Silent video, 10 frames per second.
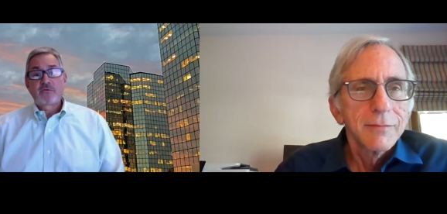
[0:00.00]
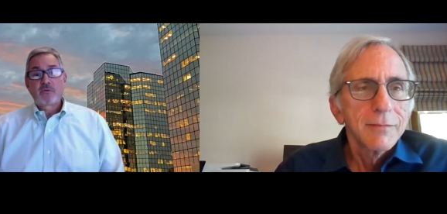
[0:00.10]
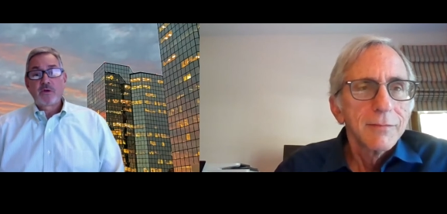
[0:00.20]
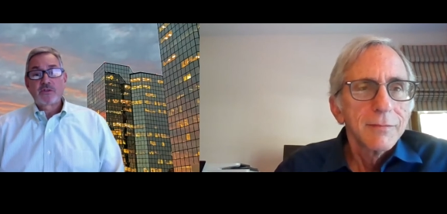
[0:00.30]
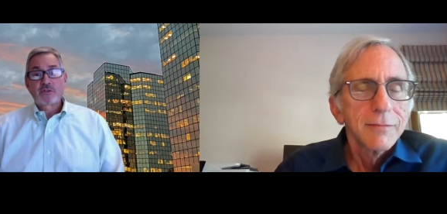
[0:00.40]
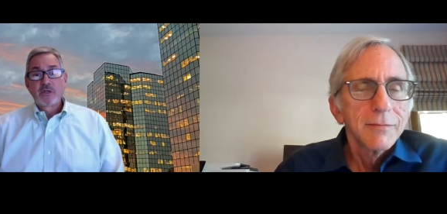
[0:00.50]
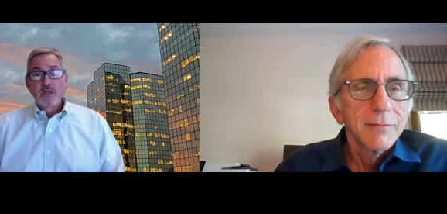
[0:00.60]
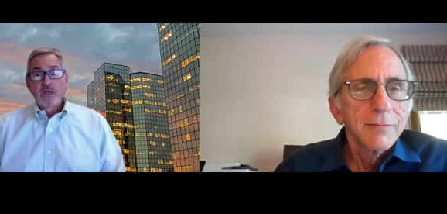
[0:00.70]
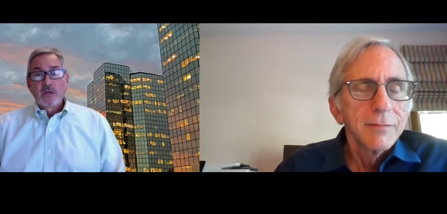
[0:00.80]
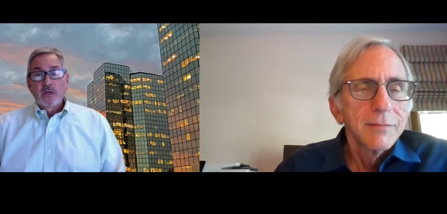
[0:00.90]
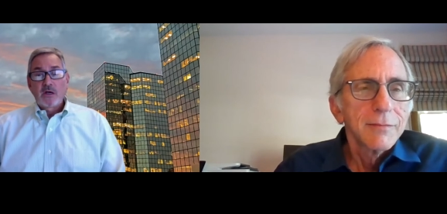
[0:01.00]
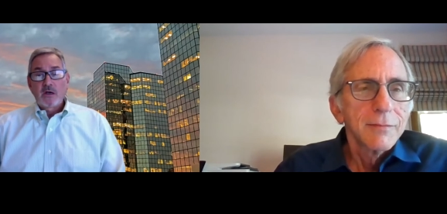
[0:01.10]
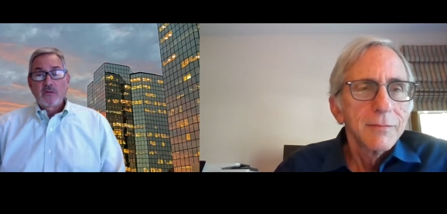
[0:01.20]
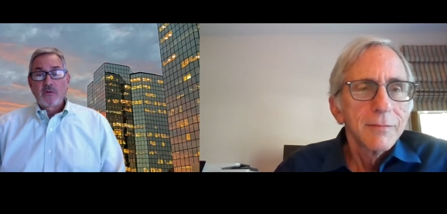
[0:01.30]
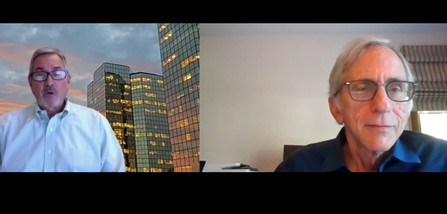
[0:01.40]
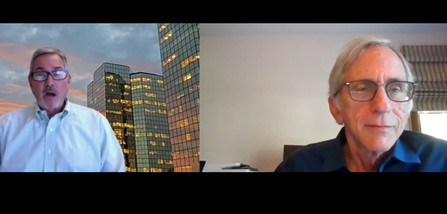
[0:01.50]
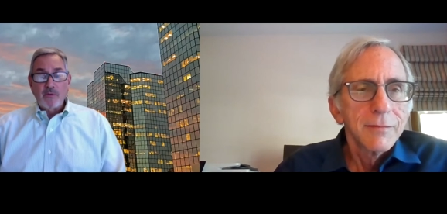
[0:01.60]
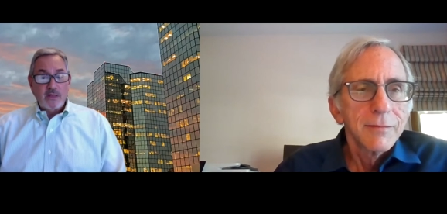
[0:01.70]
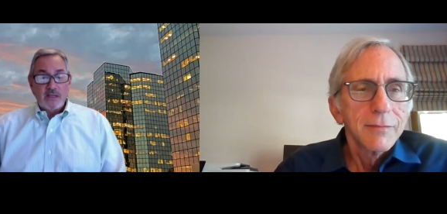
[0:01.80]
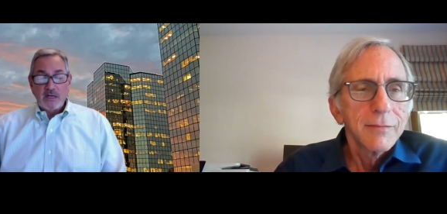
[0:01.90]
Speaker 1: which uh, the
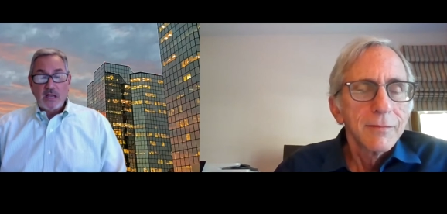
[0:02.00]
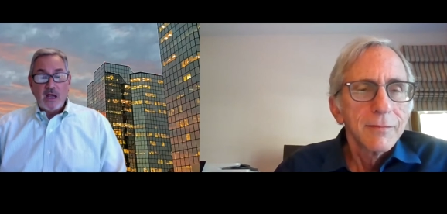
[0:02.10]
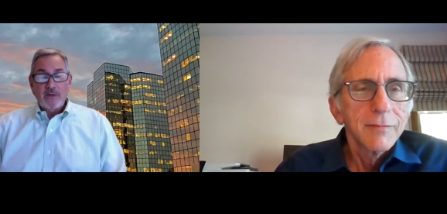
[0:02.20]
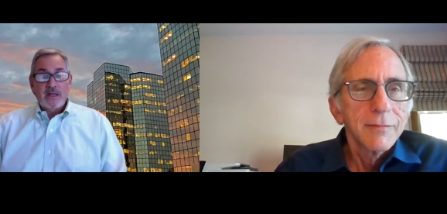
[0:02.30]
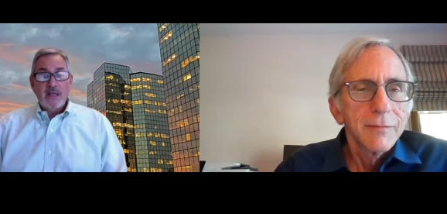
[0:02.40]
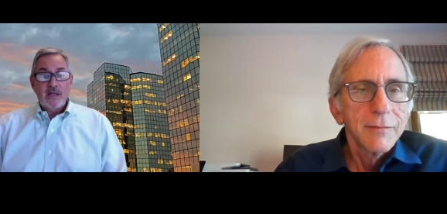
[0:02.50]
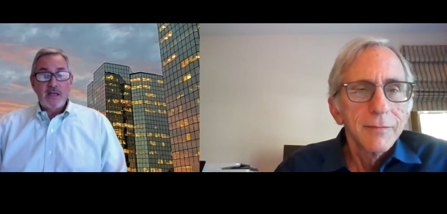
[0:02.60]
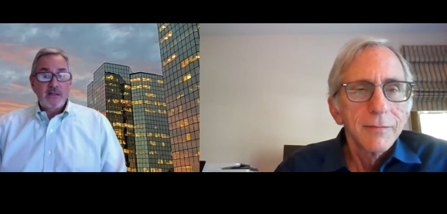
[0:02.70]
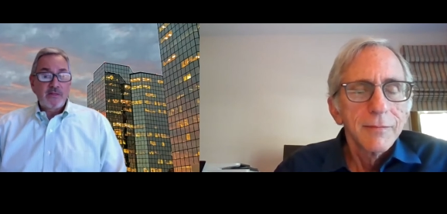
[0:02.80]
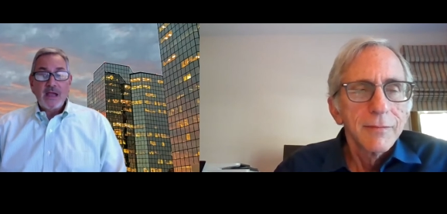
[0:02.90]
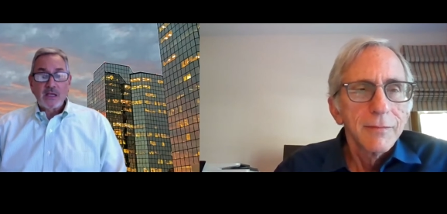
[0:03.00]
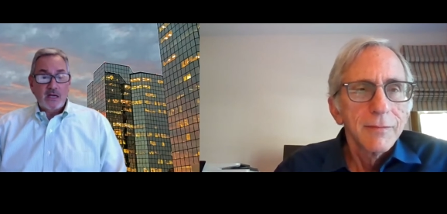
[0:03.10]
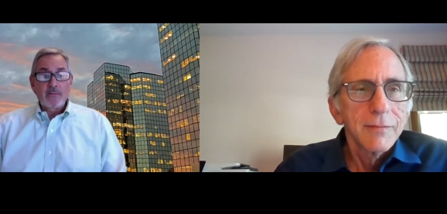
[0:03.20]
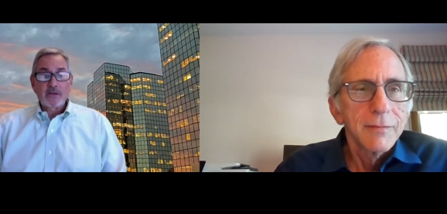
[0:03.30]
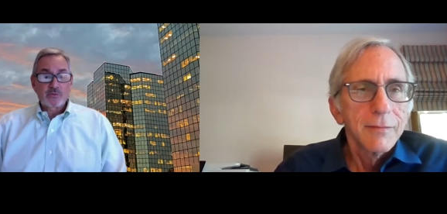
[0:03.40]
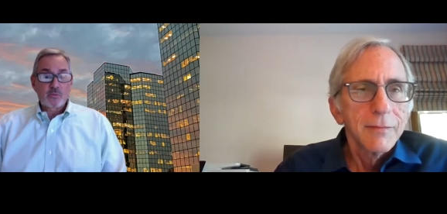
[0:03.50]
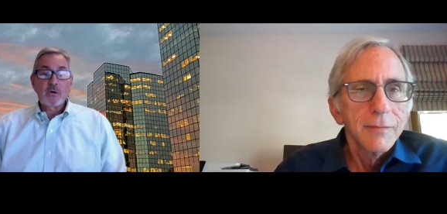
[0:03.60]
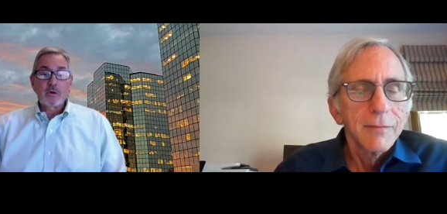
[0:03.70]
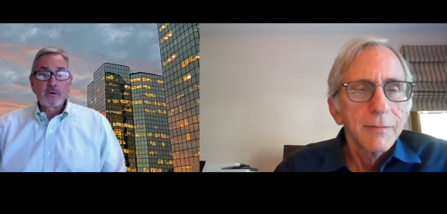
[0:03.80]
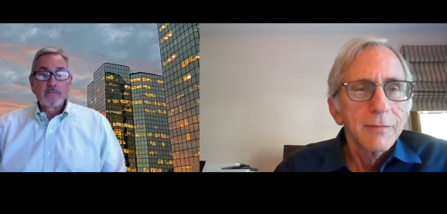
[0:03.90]
property can accommodate it and the economics
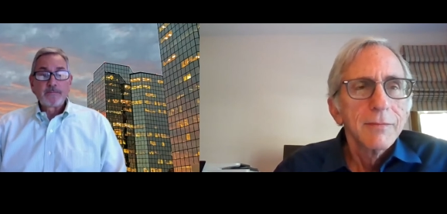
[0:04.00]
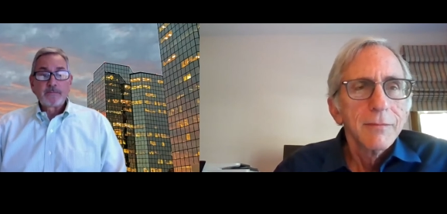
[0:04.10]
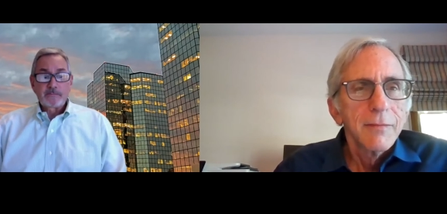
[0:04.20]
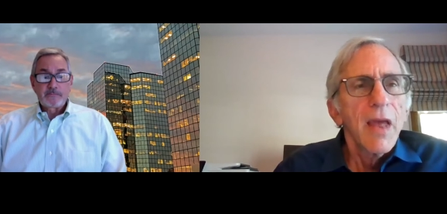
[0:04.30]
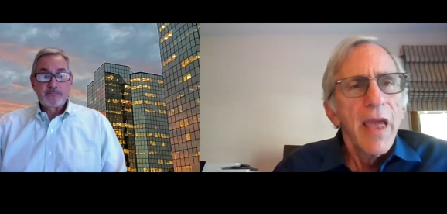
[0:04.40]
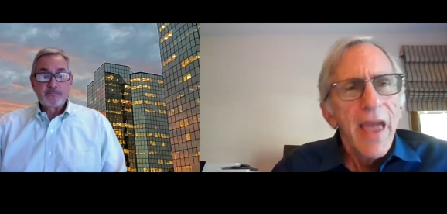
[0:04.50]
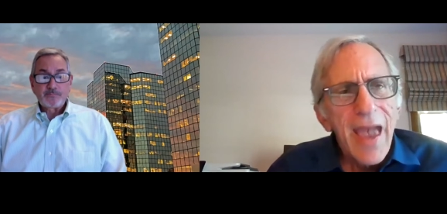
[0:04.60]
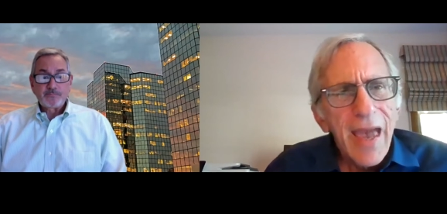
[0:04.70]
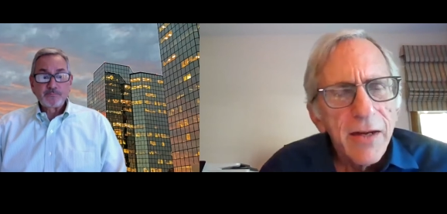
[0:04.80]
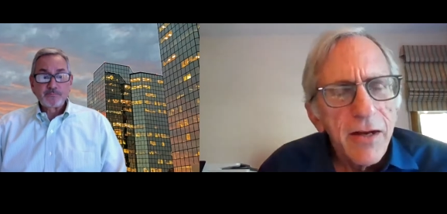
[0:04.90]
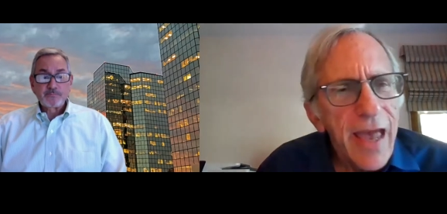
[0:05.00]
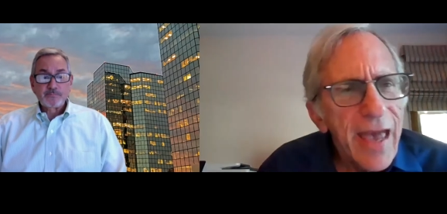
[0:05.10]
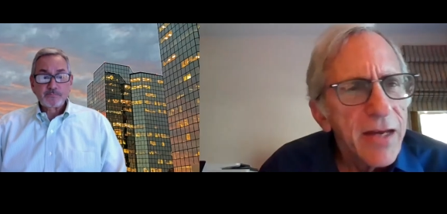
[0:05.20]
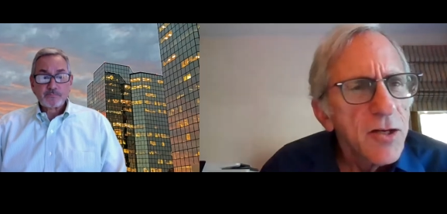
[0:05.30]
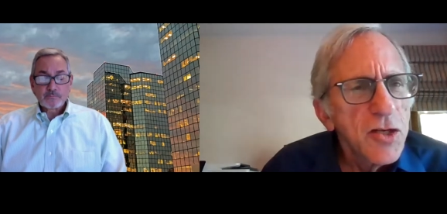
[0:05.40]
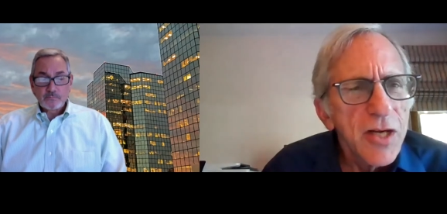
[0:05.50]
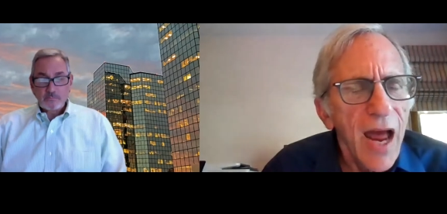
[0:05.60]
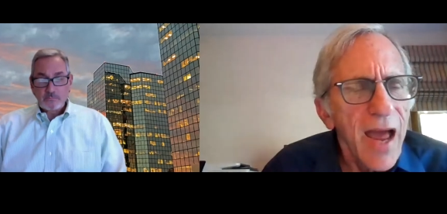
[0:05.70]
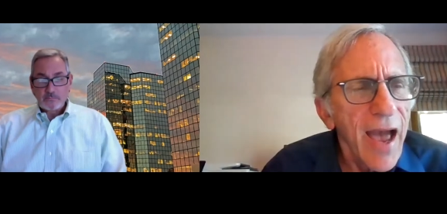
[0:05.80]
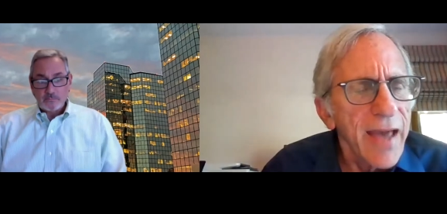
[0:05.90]
work. And
Speaker 2: and
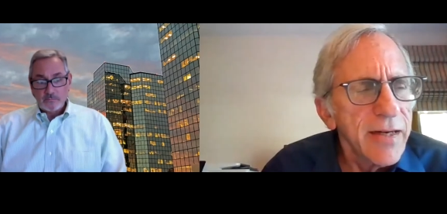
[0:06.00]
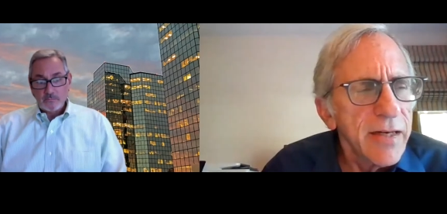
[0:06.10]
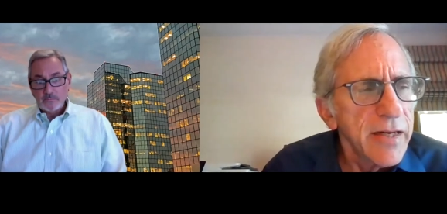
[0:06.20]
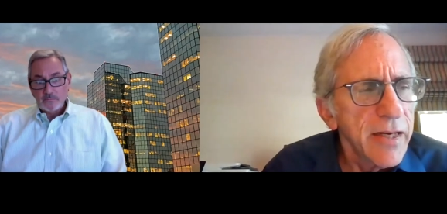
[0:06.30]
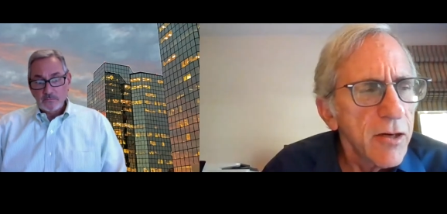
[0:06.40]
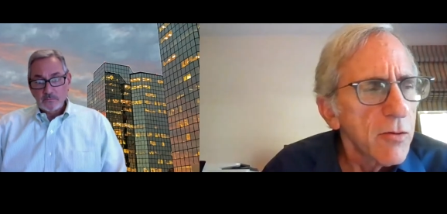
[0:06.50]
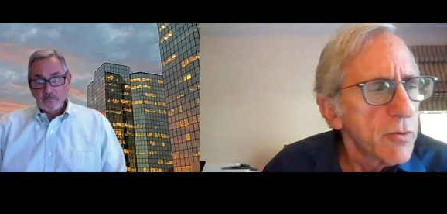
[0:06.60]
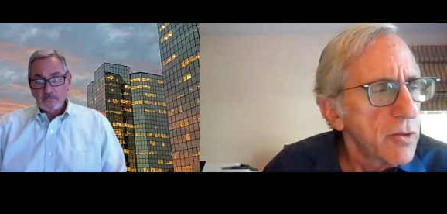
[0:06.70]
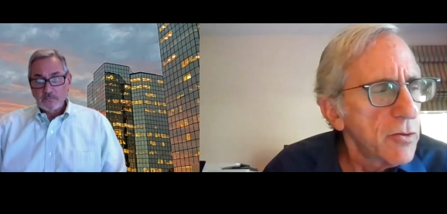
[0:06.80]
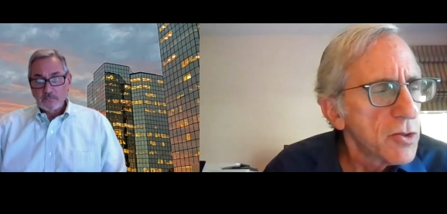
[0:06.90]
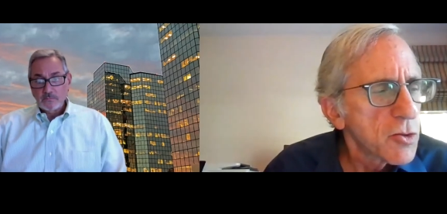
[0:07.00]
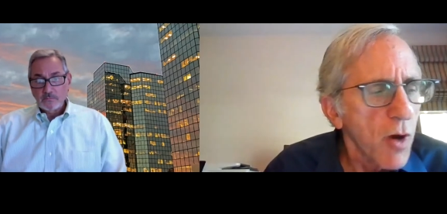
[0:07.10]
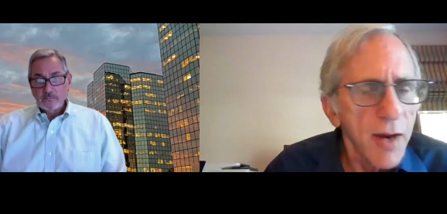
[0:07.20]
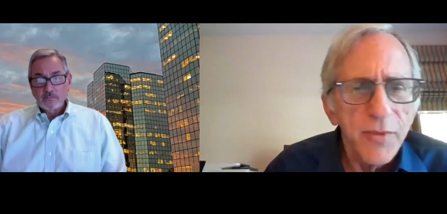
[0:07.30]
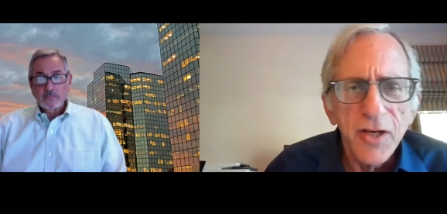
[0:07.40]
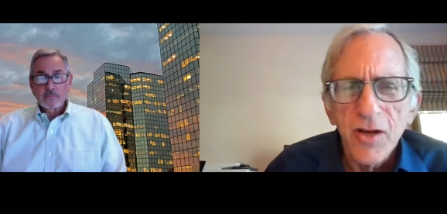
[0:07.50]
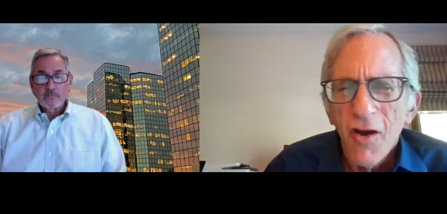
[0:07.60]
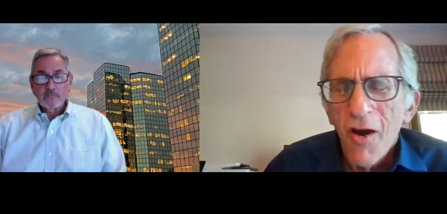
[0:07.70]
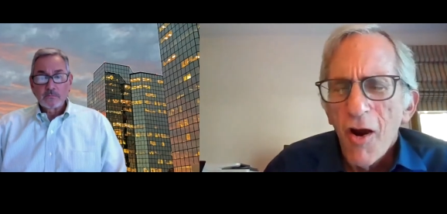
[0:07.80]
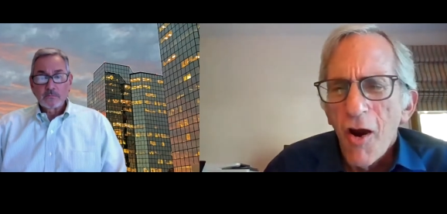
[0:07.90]
did I, I didn't hear it when you described it.
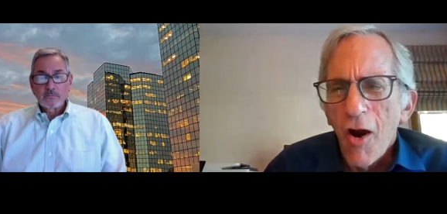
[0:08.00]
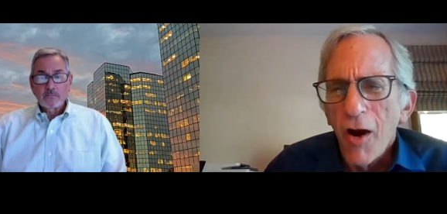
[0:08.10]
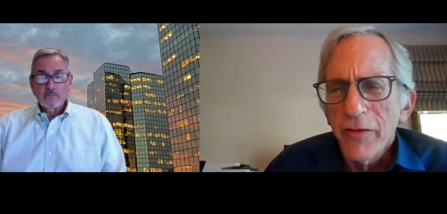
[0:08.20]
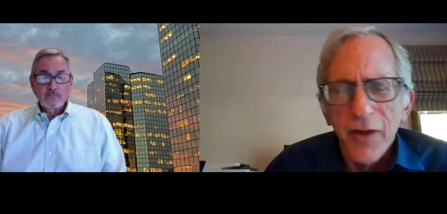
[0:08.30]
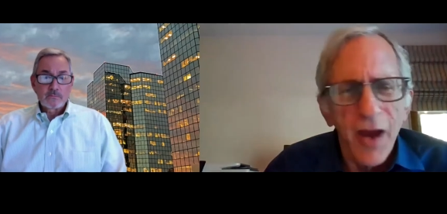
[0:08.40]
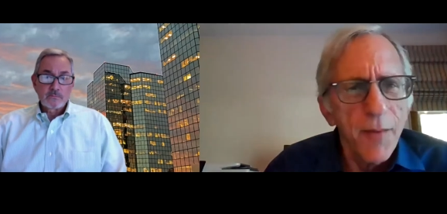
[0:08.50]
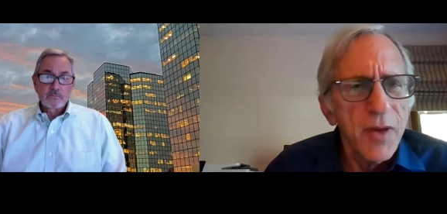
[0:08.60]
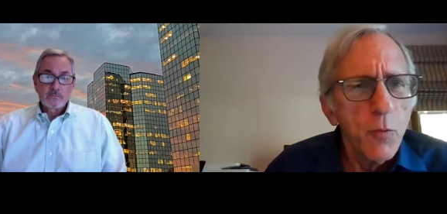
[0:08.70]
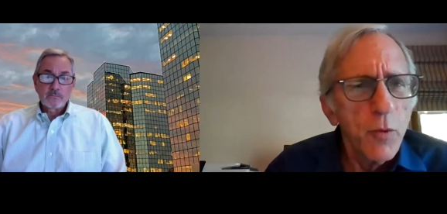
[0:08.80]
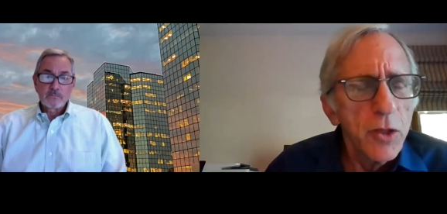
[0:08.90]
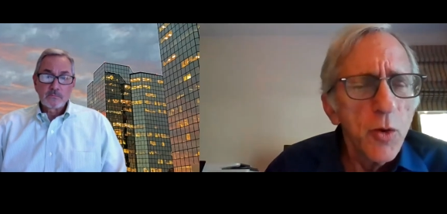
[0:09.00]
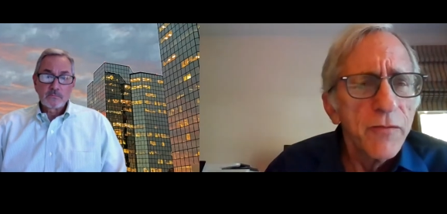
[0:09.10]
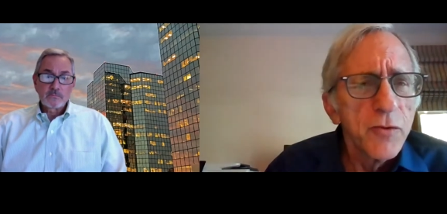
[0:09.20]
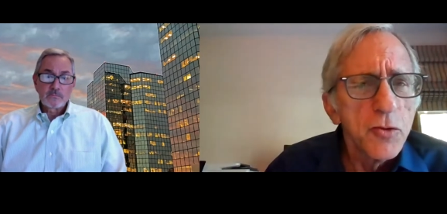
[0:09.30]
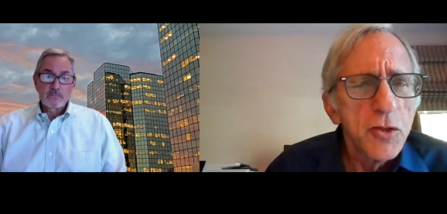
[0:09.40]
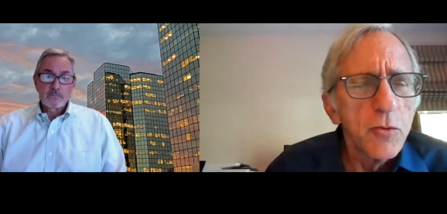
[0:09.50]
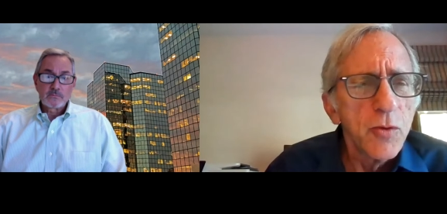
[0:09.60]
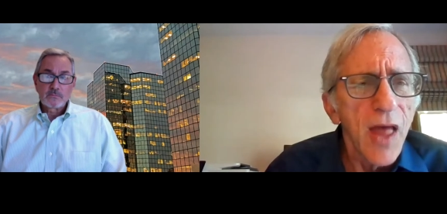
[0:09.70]
Are the, I mean, when you have your two